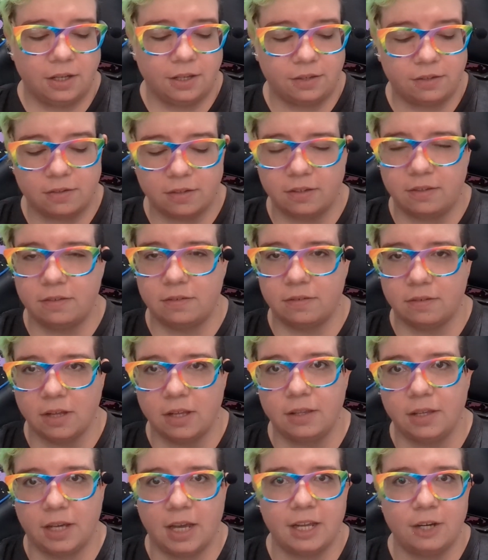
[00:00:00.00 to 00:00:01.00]
it's
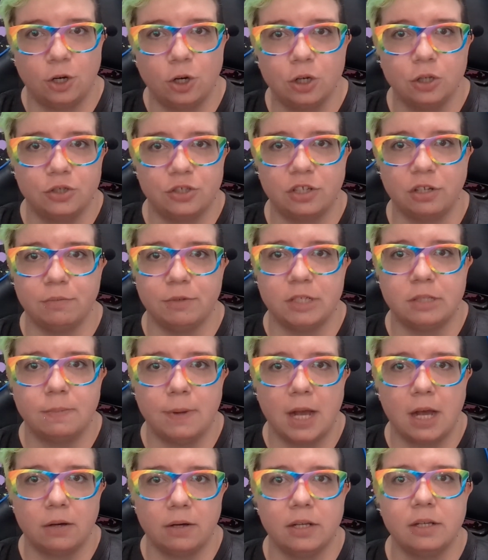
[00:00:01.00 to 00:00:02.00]
like I'd heard so much
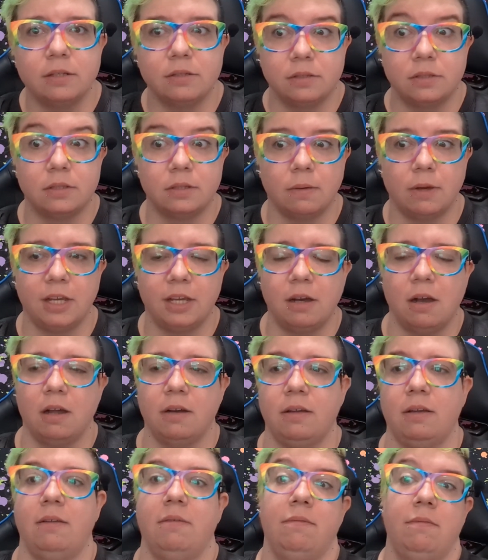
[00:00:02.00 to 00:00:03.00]
about it, so I
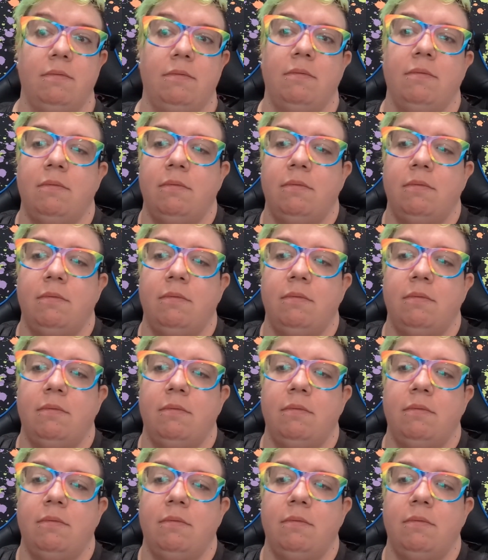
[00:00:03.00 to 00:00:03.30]
got it.